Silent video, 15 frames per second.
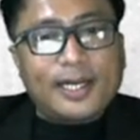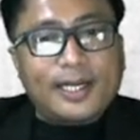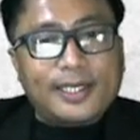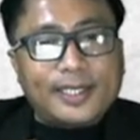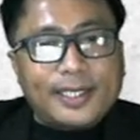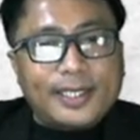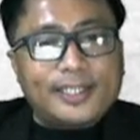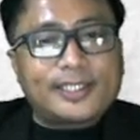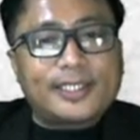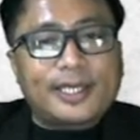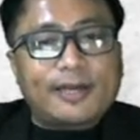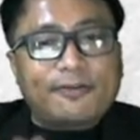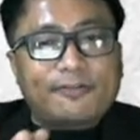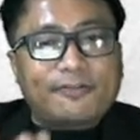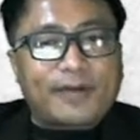reach
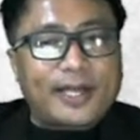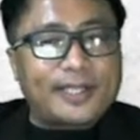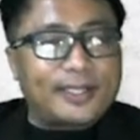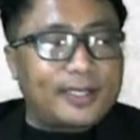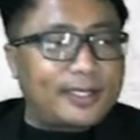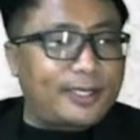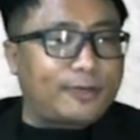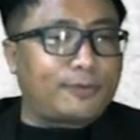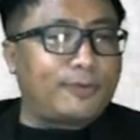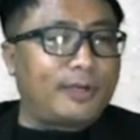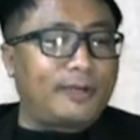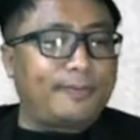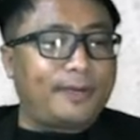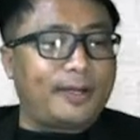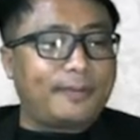a final
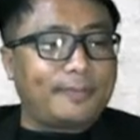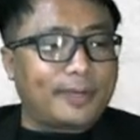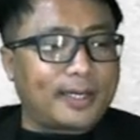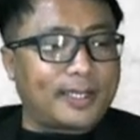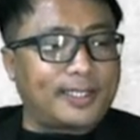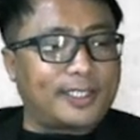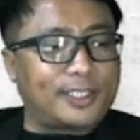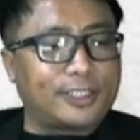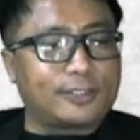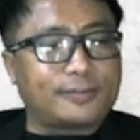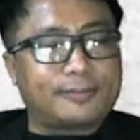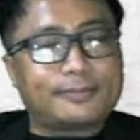equilibrium condition.